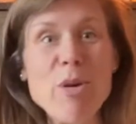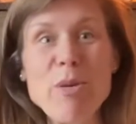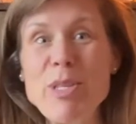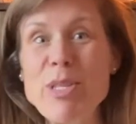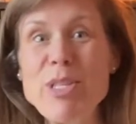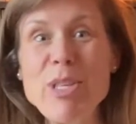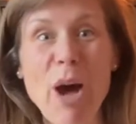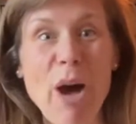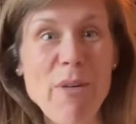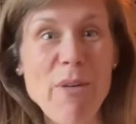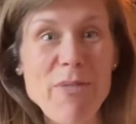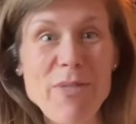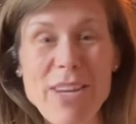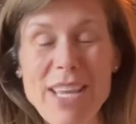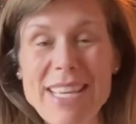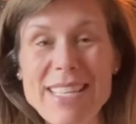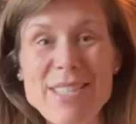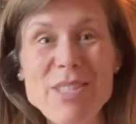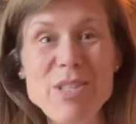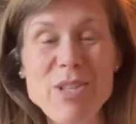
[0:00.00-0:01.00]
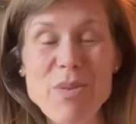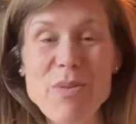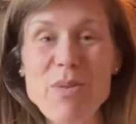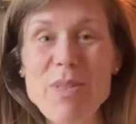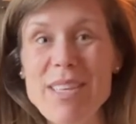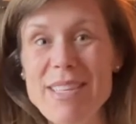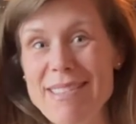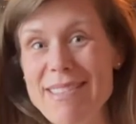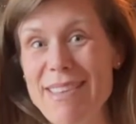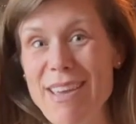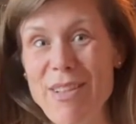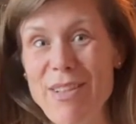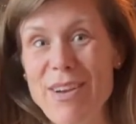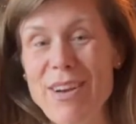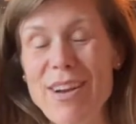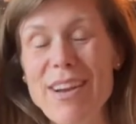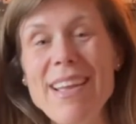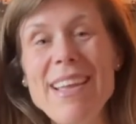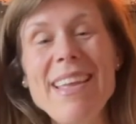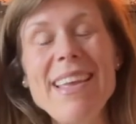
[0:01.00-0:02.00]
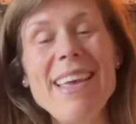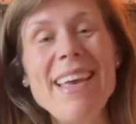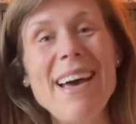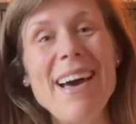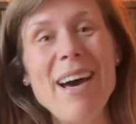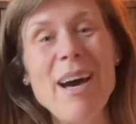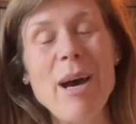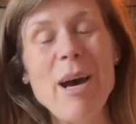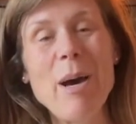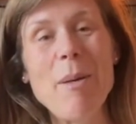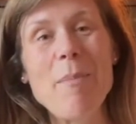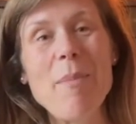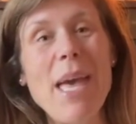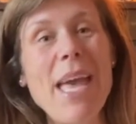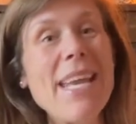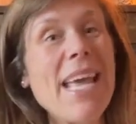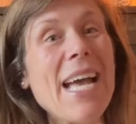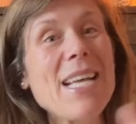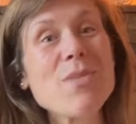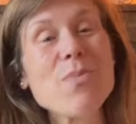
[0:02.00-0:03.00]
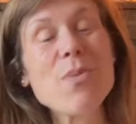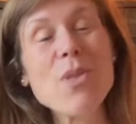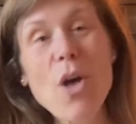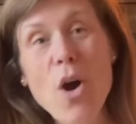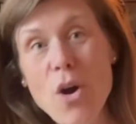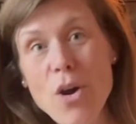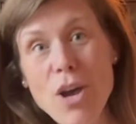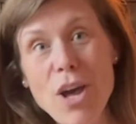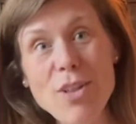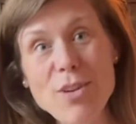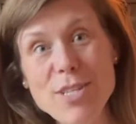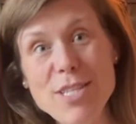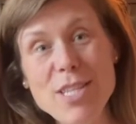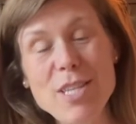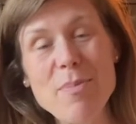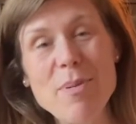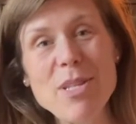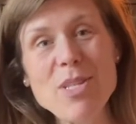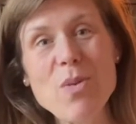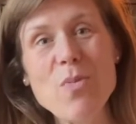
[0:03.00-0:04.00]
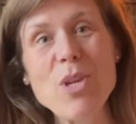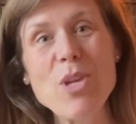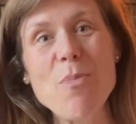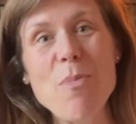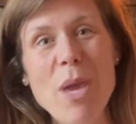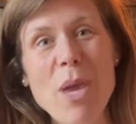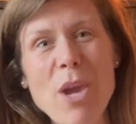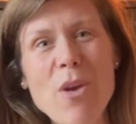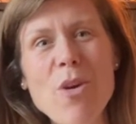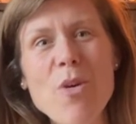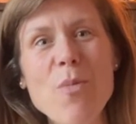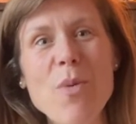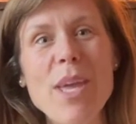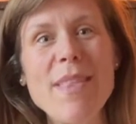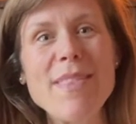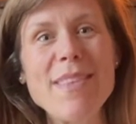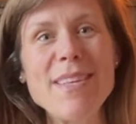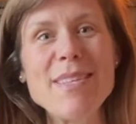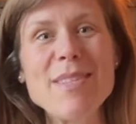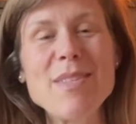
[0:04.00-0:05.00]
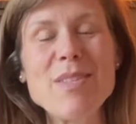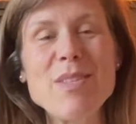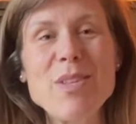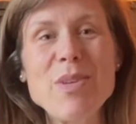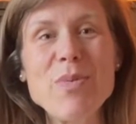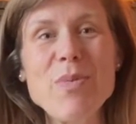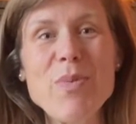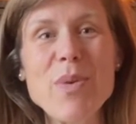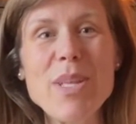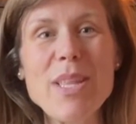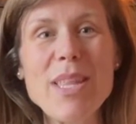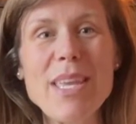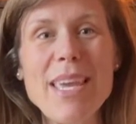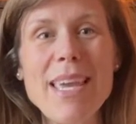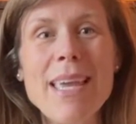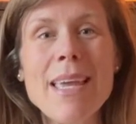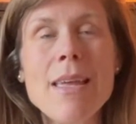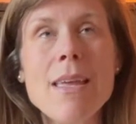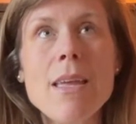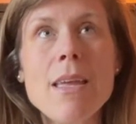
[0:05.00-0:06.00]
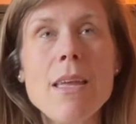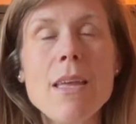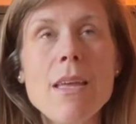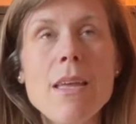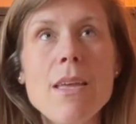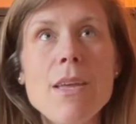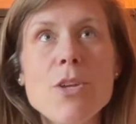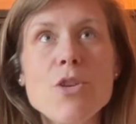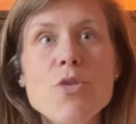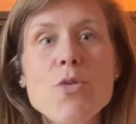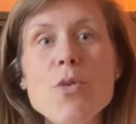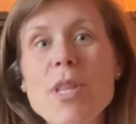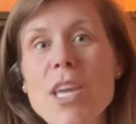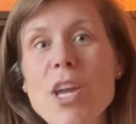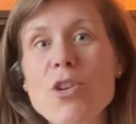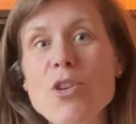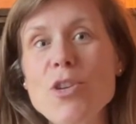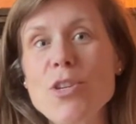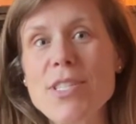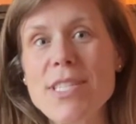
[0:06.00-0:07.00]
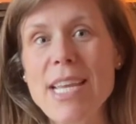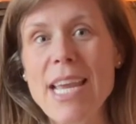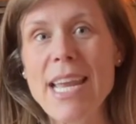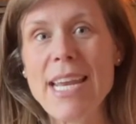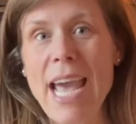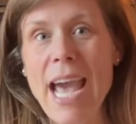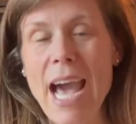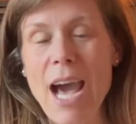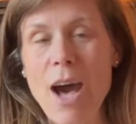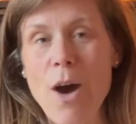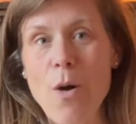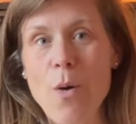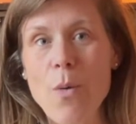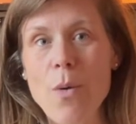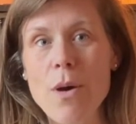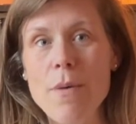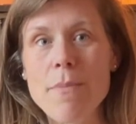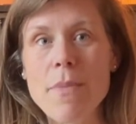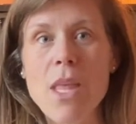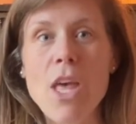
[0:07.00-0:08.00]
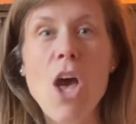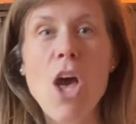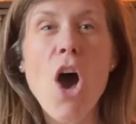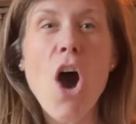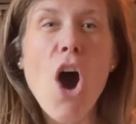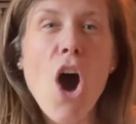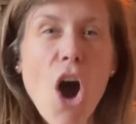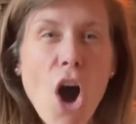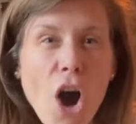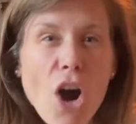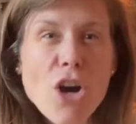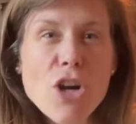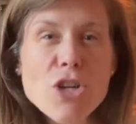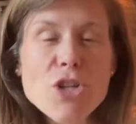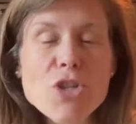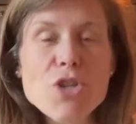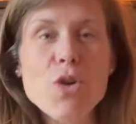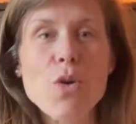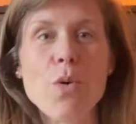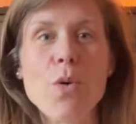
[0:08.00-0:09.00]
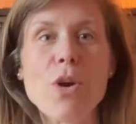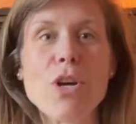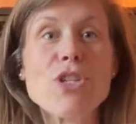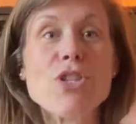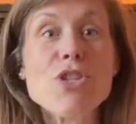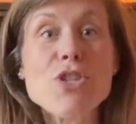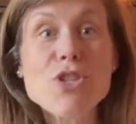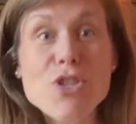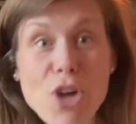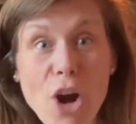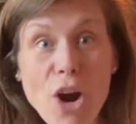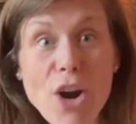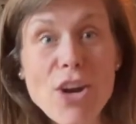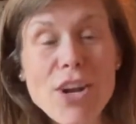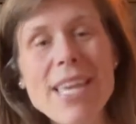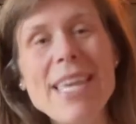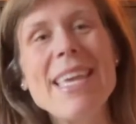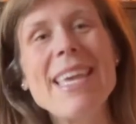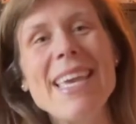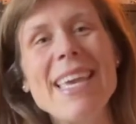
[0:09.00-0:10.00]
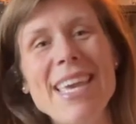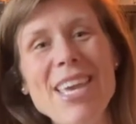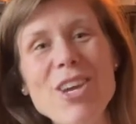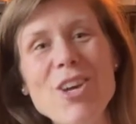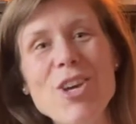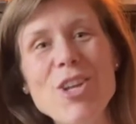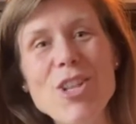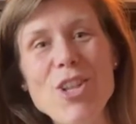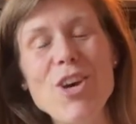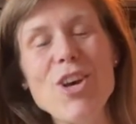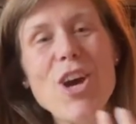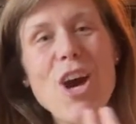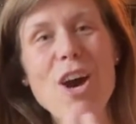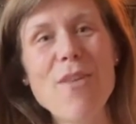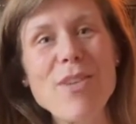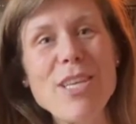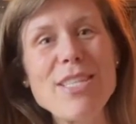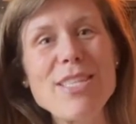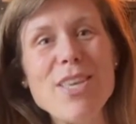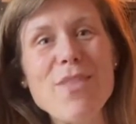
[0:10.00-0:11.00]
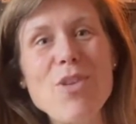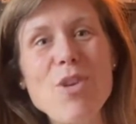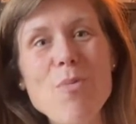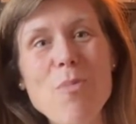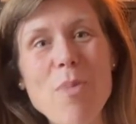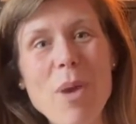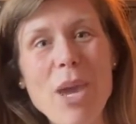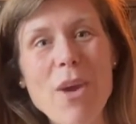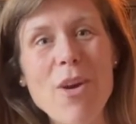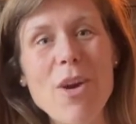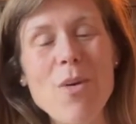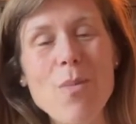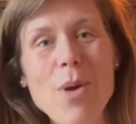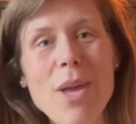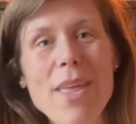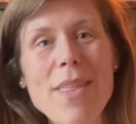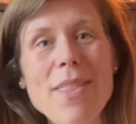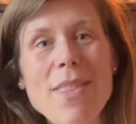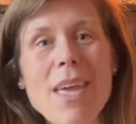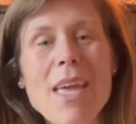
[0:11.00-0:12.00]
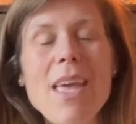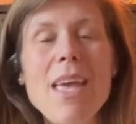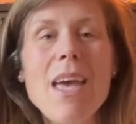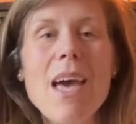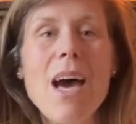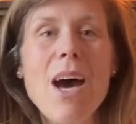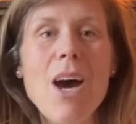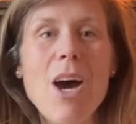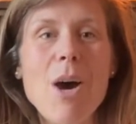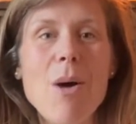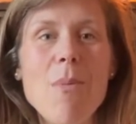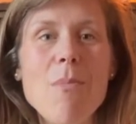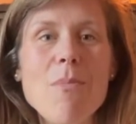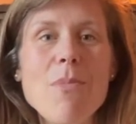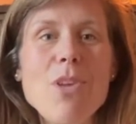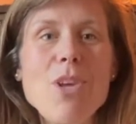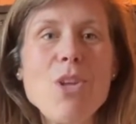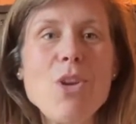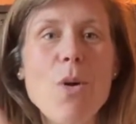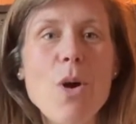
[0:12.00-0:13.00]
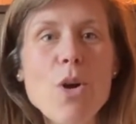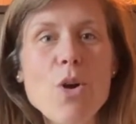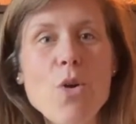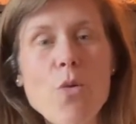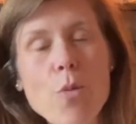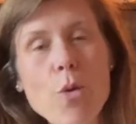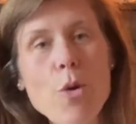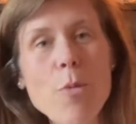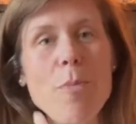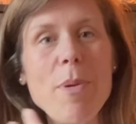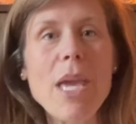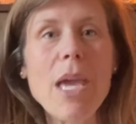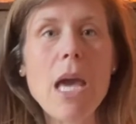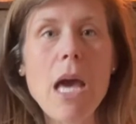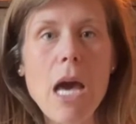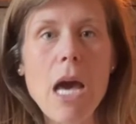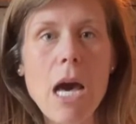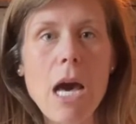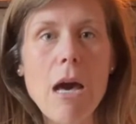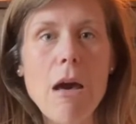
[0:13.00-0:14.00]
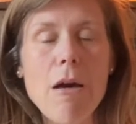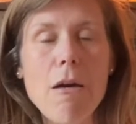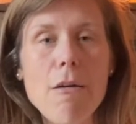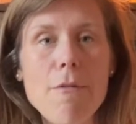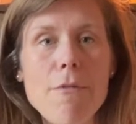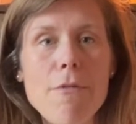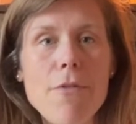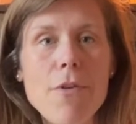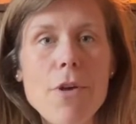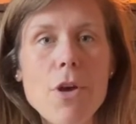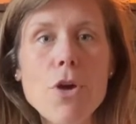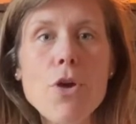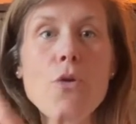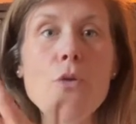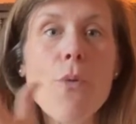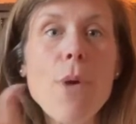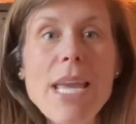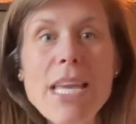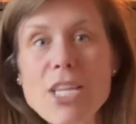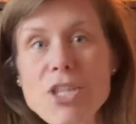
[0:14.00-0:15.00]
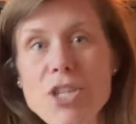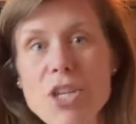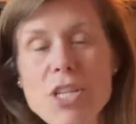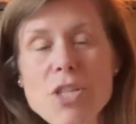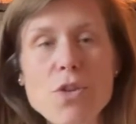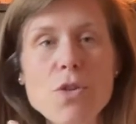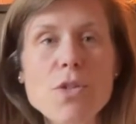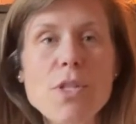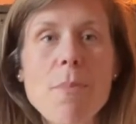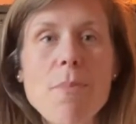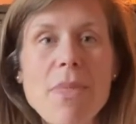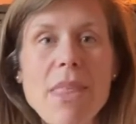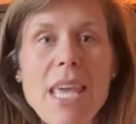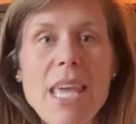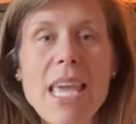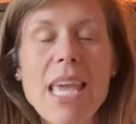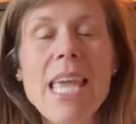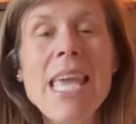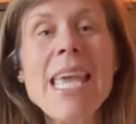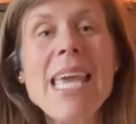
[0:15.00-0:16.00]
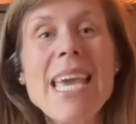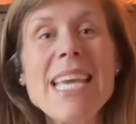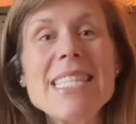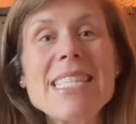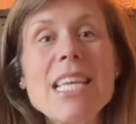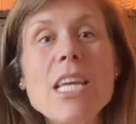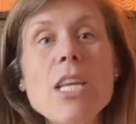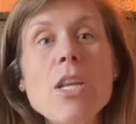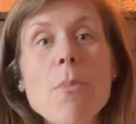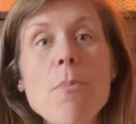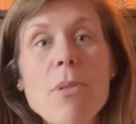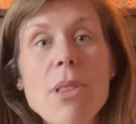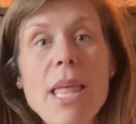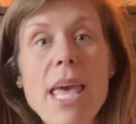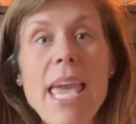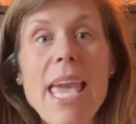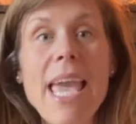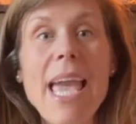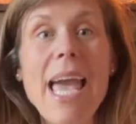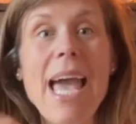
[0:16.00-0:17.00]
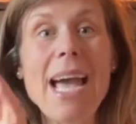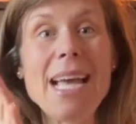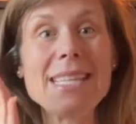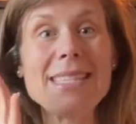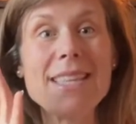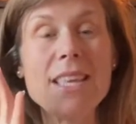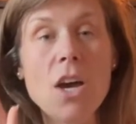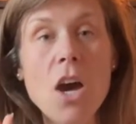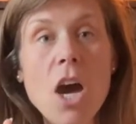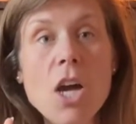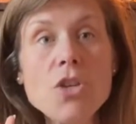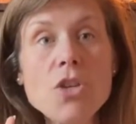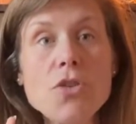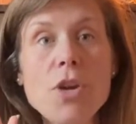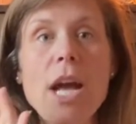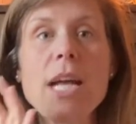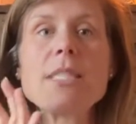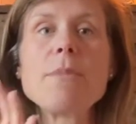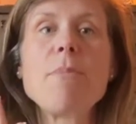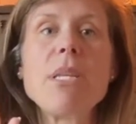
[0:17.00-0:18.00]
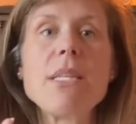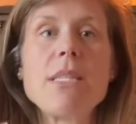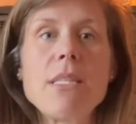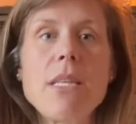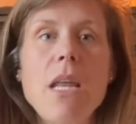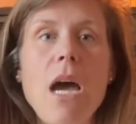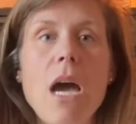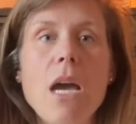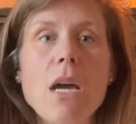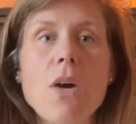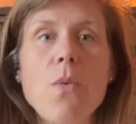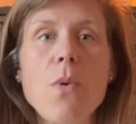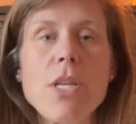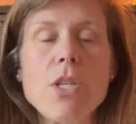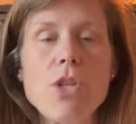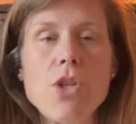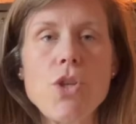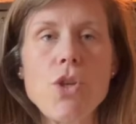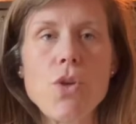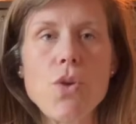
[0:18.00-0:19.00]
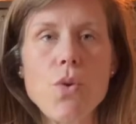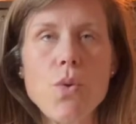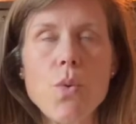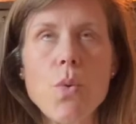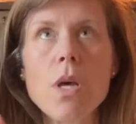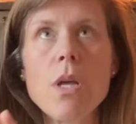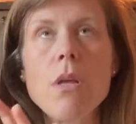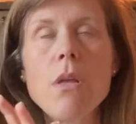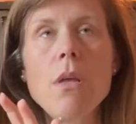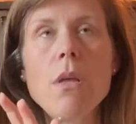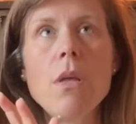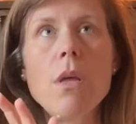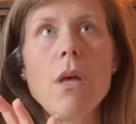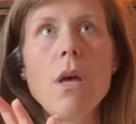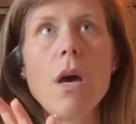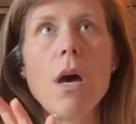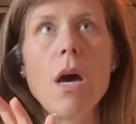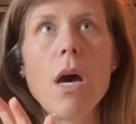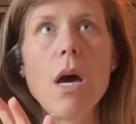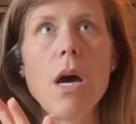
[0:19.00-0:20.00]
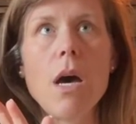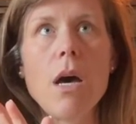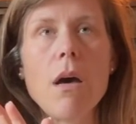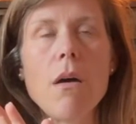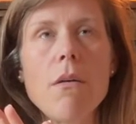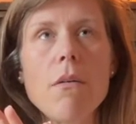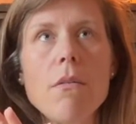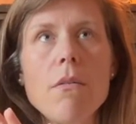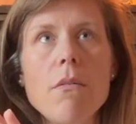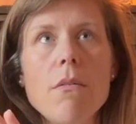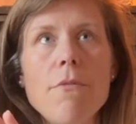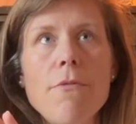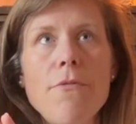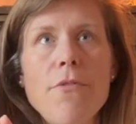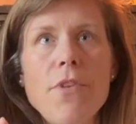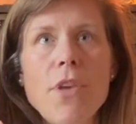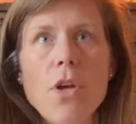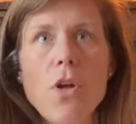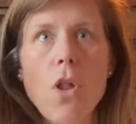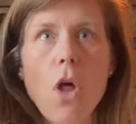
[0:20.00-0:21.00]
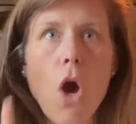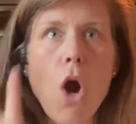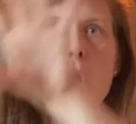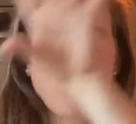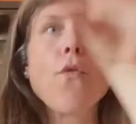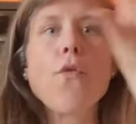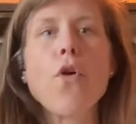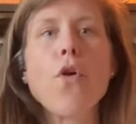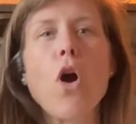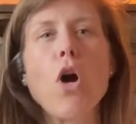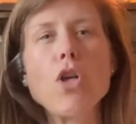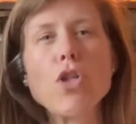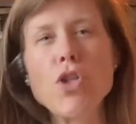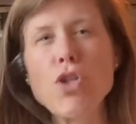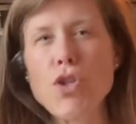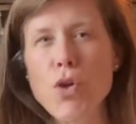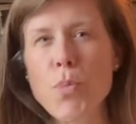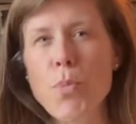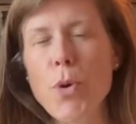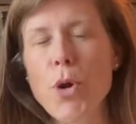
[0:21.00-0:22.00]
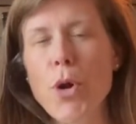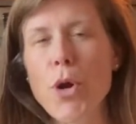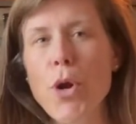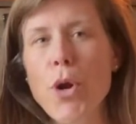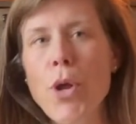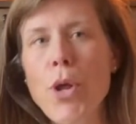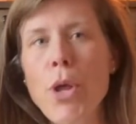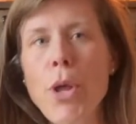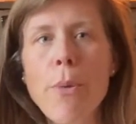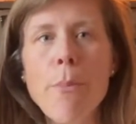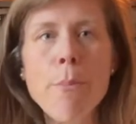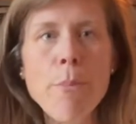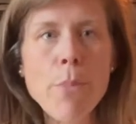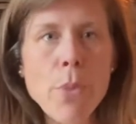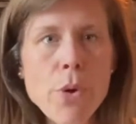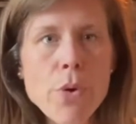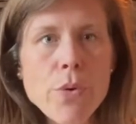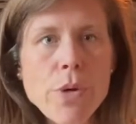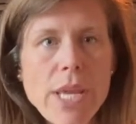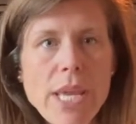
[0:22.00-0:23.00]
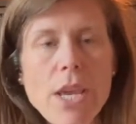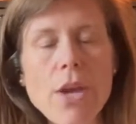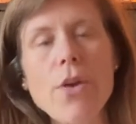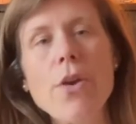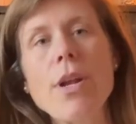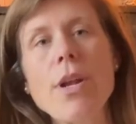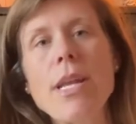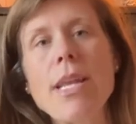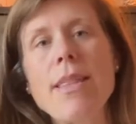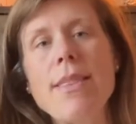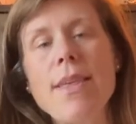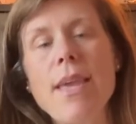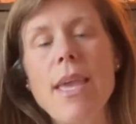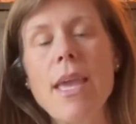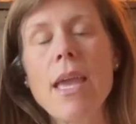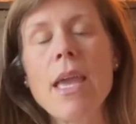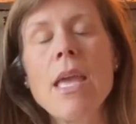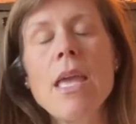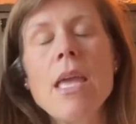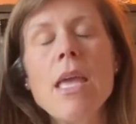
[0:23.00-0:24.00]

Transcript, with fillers: softness to this color. Um, and as with all colors, it depends on what you pair it with to, to really truly understand how harsh or stark it could look, obviously, if you pair it with um, you know, a grouping of grays or something, it's going to play as the contrast, but it's not going to uh, feel overall super moody or anything.